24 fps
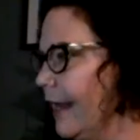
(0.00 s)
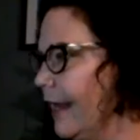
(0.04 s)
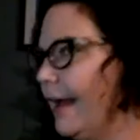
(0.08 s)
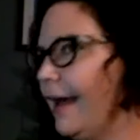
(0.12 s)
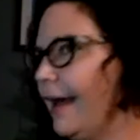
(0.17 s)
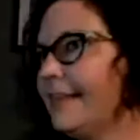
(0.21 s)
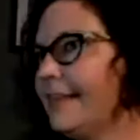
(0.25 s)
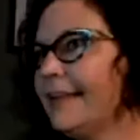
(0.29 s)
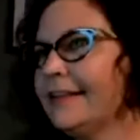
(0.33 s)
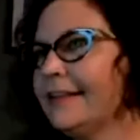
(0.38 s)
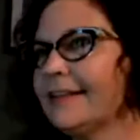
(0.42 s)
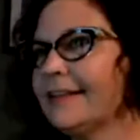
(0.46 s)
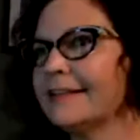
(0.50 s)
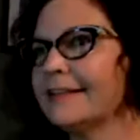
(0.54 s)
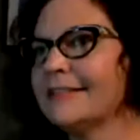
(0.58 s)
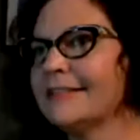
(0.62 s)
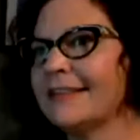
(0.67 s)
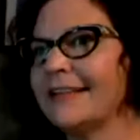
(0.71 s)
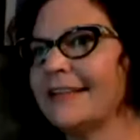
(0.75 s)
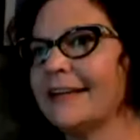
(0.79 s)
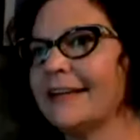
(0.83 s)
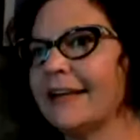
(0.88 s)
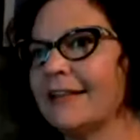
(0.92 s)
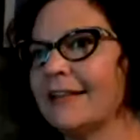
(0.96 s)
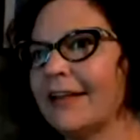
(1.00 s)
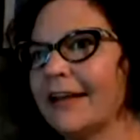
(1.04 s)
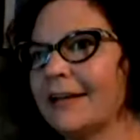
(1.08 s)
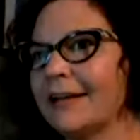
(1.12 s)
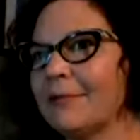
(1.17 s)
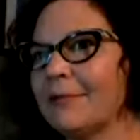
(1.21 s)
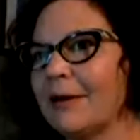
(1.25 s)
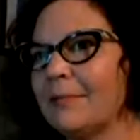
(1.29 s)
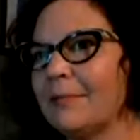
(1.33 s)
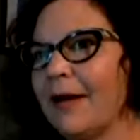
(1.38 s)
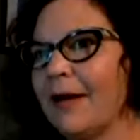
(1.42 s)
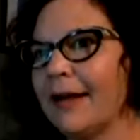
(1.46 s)
I think that's the thing I like
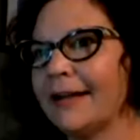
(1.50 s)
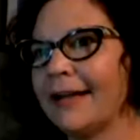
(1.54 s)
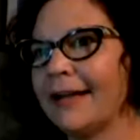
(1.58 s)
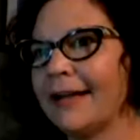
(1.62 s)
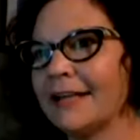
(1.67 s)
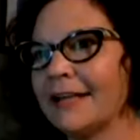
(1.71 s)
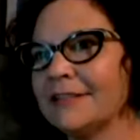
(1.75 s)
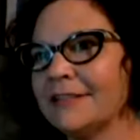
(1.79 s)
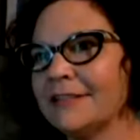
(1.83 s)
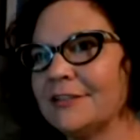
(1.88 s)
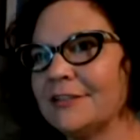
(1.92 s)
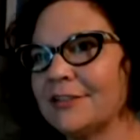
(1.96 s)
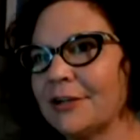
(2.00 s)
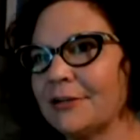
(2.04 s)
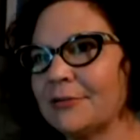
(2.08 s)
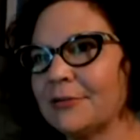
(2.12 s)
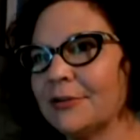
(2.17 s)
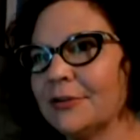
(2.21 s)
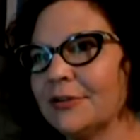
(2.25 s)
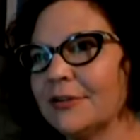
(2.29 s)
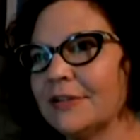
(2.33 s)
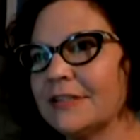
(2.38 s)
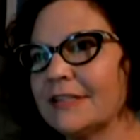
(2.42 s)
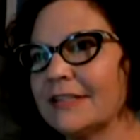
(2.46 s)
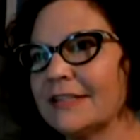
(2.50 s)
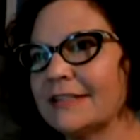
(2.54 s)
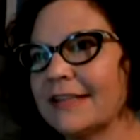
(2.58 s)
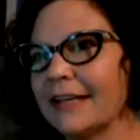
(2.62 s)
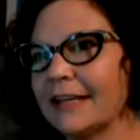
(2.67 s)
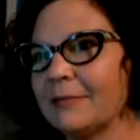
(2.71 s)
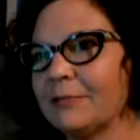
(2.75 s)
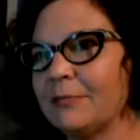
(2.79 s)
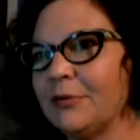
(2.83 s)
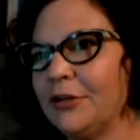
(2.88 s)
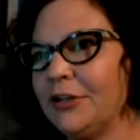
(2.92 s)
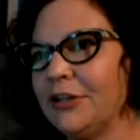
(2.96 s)
about podcasts in general, is it's
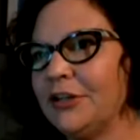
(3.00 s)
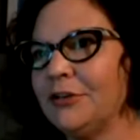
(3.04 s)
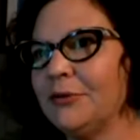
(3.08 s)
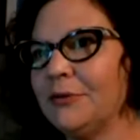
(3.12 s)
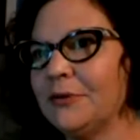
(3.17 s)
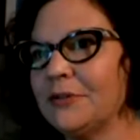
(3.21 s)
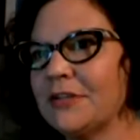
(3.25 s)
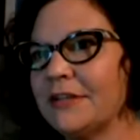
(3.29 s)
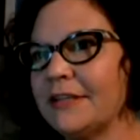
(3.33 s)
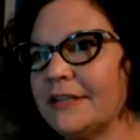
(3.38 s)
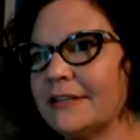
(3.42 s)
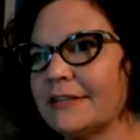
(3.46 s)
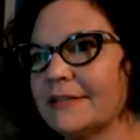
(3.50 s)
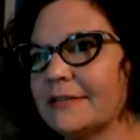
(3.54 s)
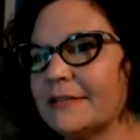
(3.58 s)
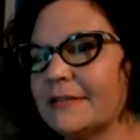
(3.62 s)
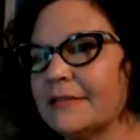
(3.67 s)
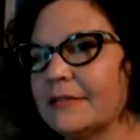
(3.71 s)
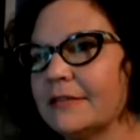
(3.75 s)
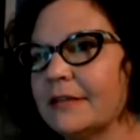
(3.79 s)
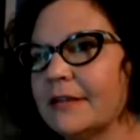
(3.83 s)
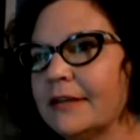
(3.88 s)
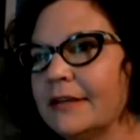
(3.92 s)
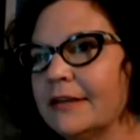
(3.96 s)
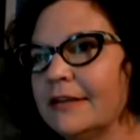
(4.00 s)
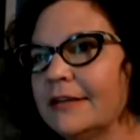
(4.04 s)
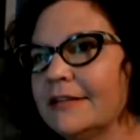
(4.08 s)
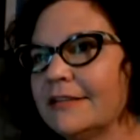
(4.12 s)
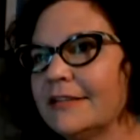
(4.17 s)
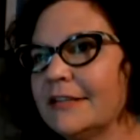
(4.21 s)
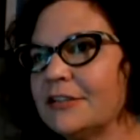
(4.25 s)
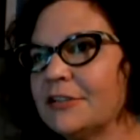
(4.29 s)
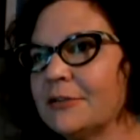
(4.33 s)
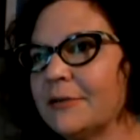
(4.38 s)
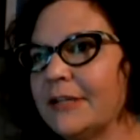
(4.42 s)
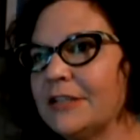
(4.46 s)
like putting you into these
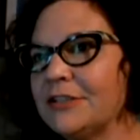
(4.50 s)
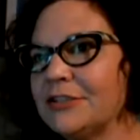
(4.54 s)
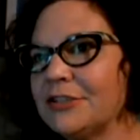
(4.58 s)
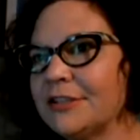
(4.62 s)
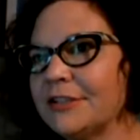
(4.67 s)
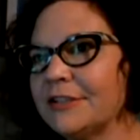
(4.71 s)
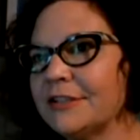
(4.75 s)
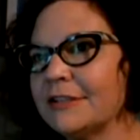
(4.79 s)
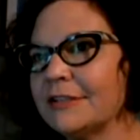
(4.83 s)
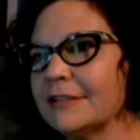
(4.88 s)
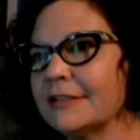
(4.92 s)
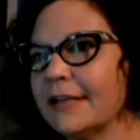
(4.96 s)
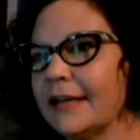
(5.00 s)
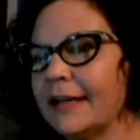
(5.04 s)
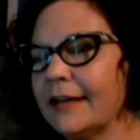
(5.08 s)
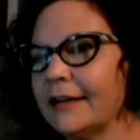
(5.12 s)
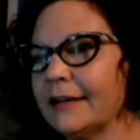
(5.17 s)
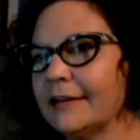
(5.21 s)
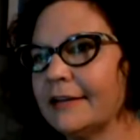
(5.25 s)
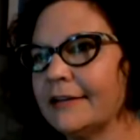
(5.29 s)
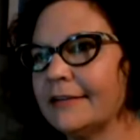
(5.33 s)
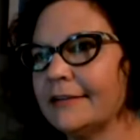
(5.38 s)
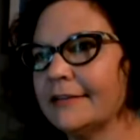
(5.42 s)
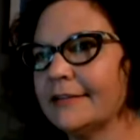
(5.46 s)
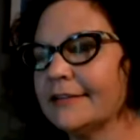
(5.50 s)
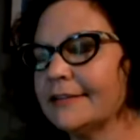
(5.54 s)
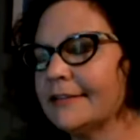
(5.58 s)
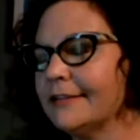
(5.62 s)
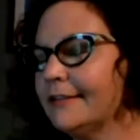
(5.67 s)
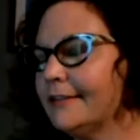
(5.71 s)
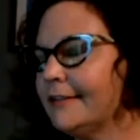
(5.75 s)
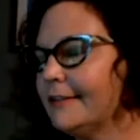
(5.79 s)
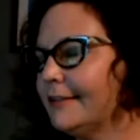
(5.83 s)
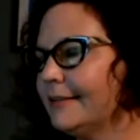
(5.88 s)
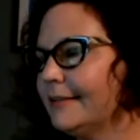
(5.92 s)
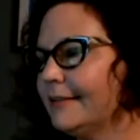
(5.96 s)
situations and
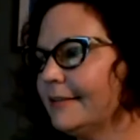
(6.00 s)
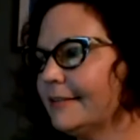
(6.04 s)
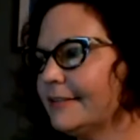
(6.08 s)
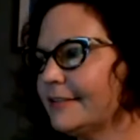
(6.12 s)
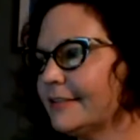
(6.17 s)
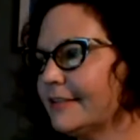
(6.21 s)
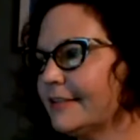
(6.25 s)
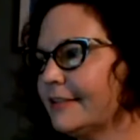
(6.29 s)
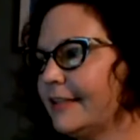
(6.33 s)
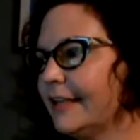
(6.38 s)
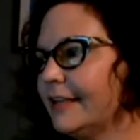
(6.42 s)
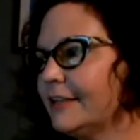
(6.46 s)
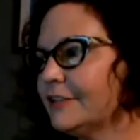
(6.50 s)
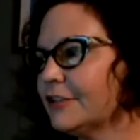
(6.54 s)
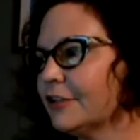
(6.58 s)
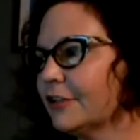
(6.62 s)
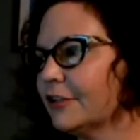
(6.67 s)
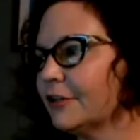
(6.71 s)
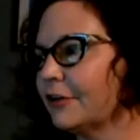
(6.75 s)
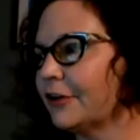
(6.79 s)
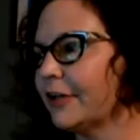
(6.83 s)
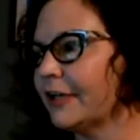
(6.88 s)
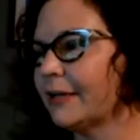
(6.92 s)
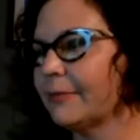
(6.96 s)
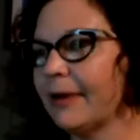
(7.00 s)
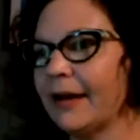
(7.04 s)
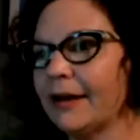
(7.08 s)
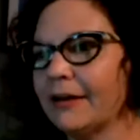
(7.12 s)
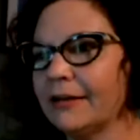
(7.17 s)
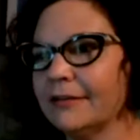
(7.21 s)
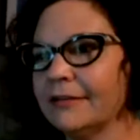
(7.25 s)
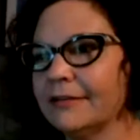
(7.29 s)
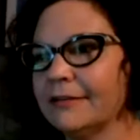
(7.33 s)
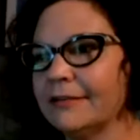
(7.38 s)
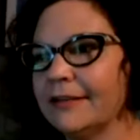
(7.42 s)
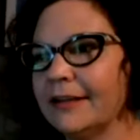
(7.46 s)
just things you're learning
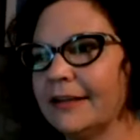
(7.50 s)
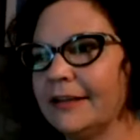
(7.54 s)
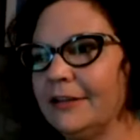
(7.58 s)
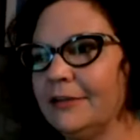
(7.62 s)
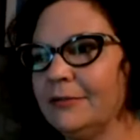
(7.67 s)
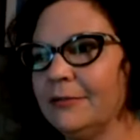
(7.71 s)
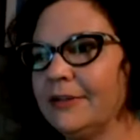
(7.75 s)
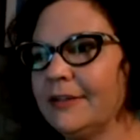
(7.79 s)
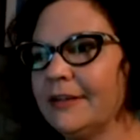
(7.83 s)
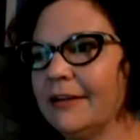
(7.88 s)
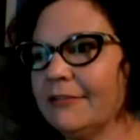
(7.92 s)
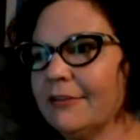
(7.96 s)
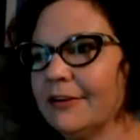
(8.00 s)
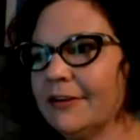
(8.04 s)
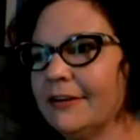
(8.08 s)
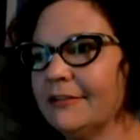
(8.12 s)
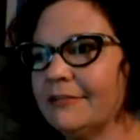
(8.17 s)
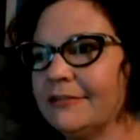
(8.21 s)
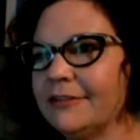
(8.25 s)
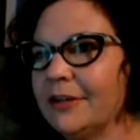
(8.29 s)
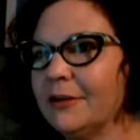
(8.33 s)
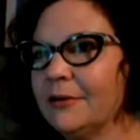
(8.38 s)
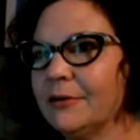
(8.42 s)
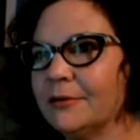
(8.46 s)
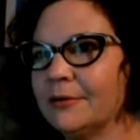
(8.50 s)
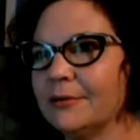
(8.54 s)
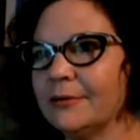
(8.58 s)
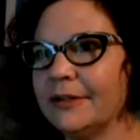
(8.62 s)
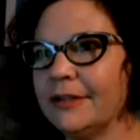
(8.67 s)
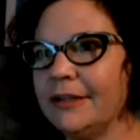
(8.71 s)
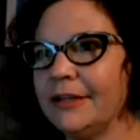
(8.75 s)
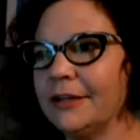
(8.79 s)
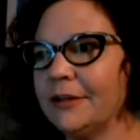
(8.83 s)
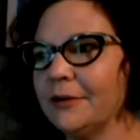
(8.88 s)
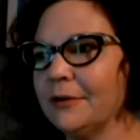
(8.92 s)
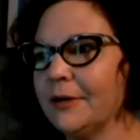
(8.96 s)
about that you would never have known.
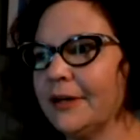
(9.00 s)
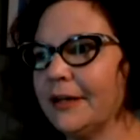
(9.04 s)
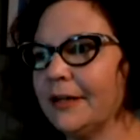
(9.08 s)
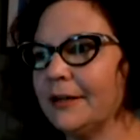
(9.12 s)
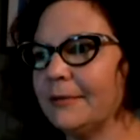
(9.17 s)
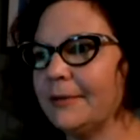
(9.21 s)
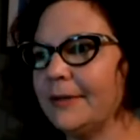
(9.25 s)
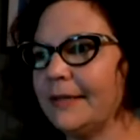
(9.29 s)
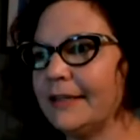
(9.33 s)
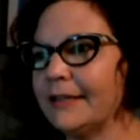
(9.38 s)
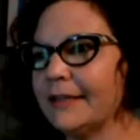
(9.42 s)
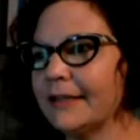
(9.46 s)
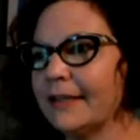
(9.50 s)
You know what I mean?